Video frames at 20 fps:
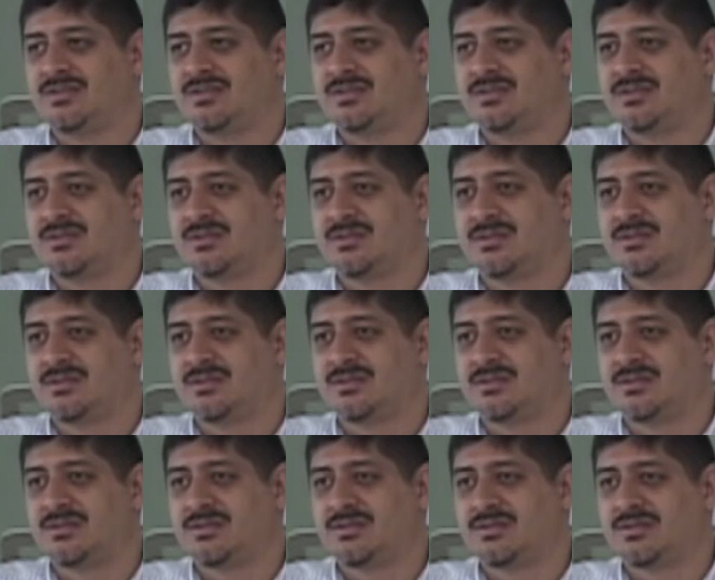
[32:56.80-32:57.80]

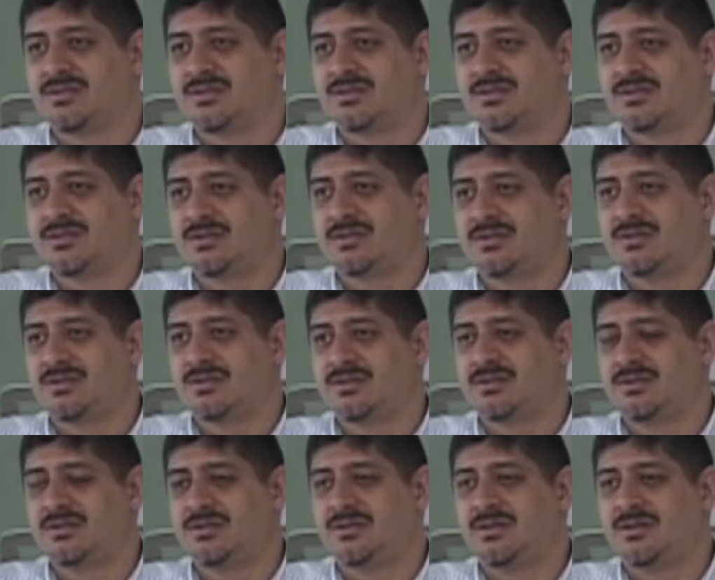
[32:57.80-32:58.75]
Nothing is said.